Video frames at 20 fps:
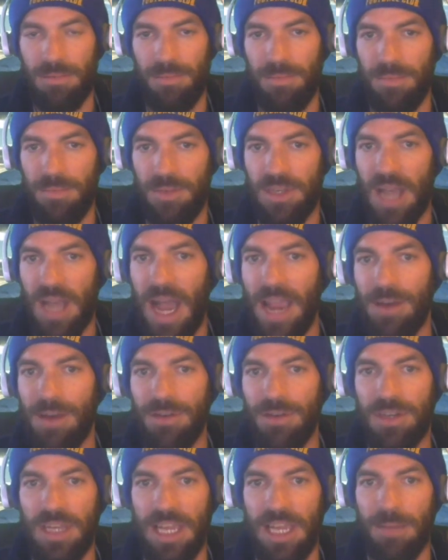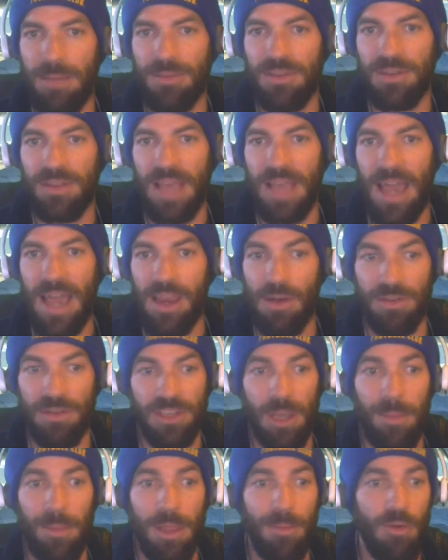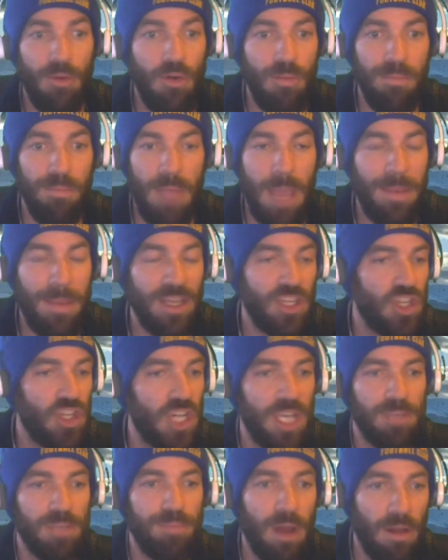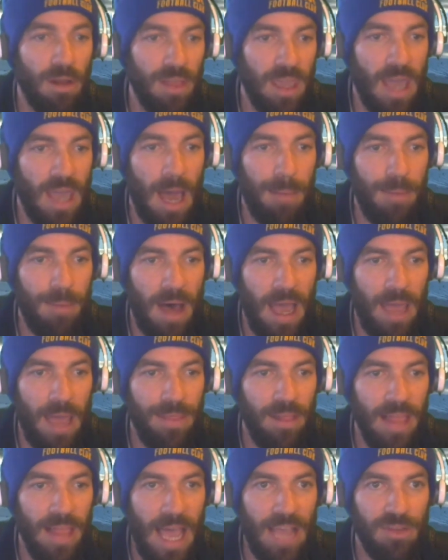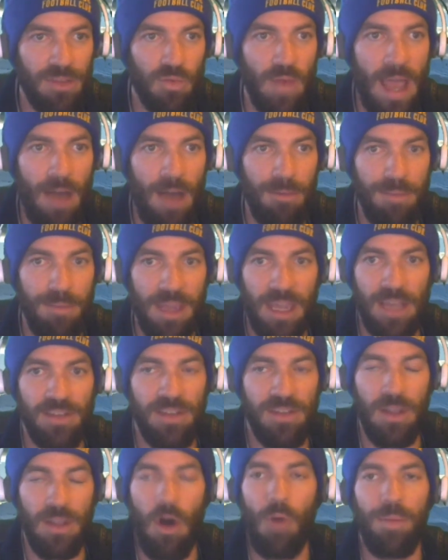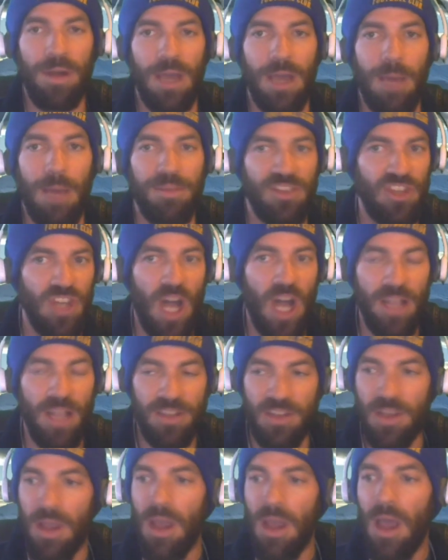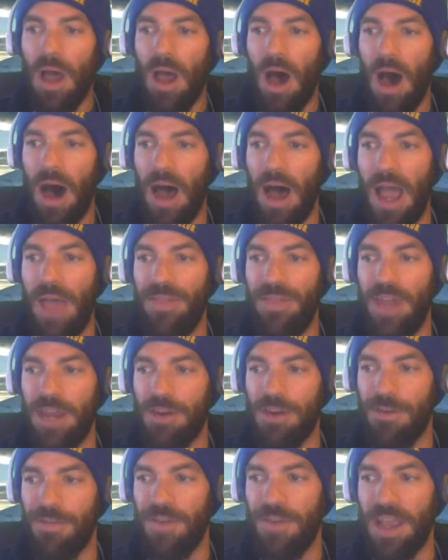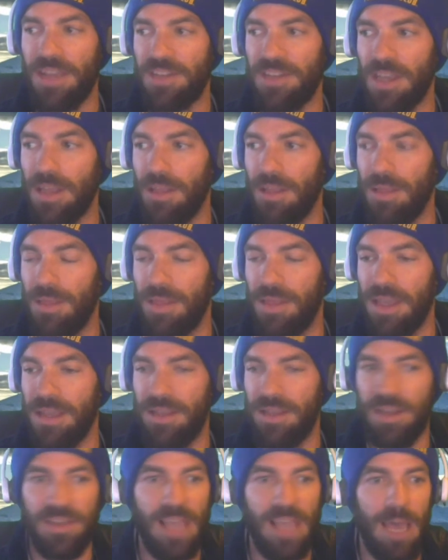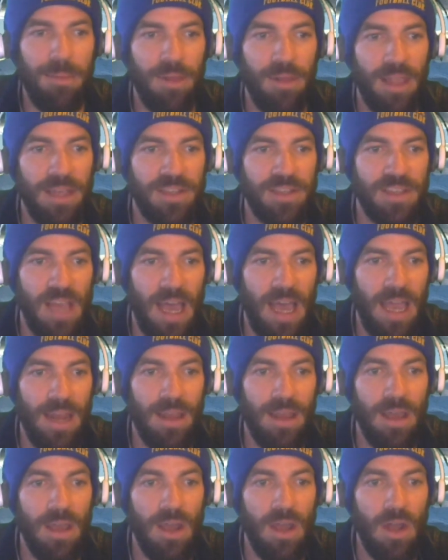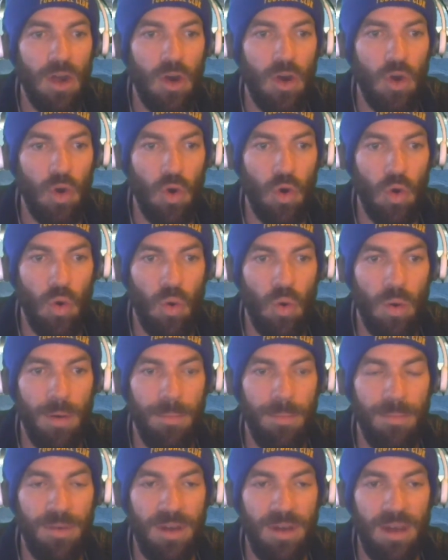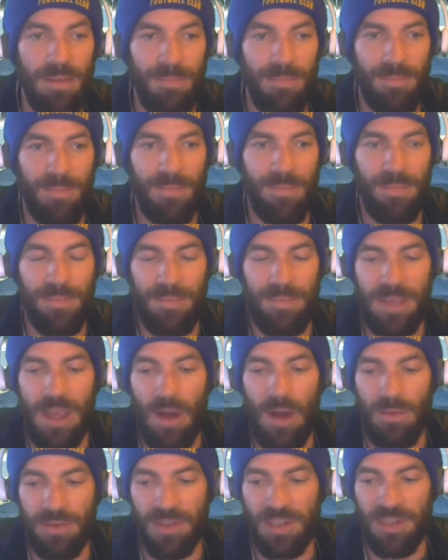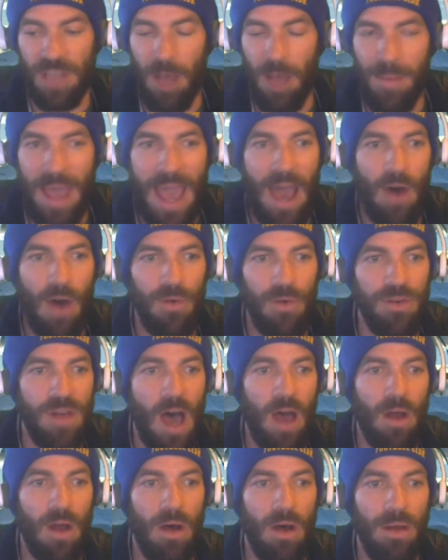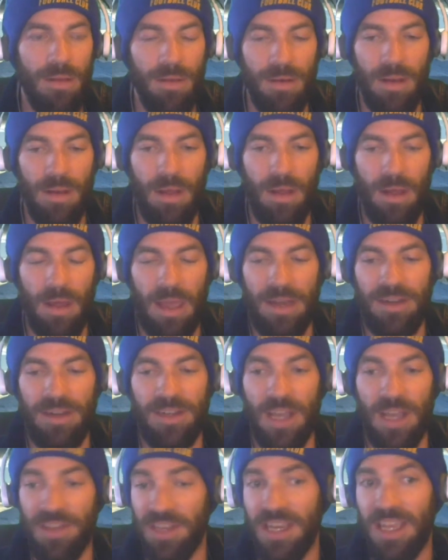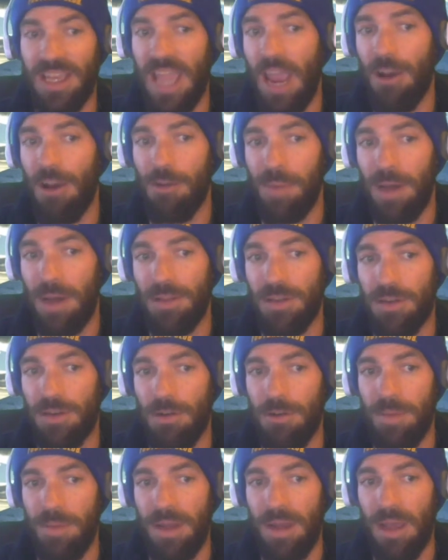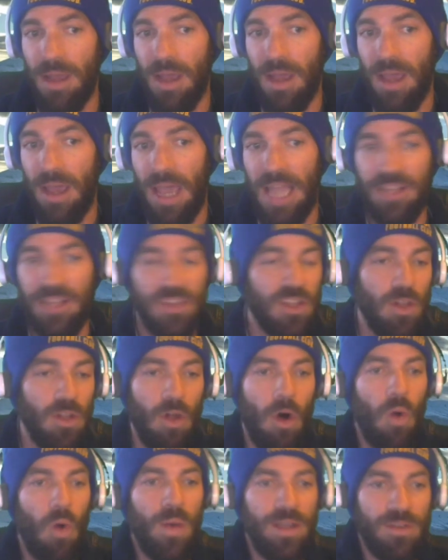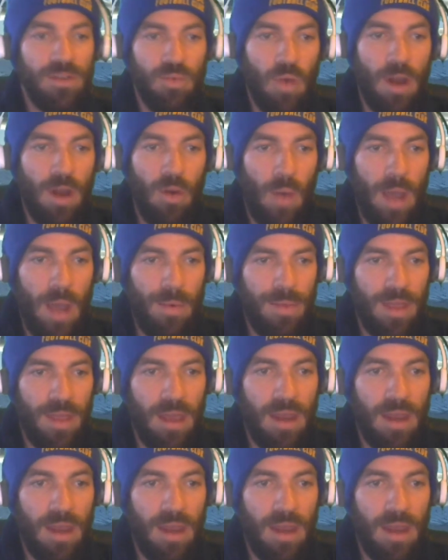tired teams that some of them who maybe just barely got by in the last round because the Open Cup is nuts, and then you're facing this MLS side who somehow not doesn't care about the tournament and still always run away with it.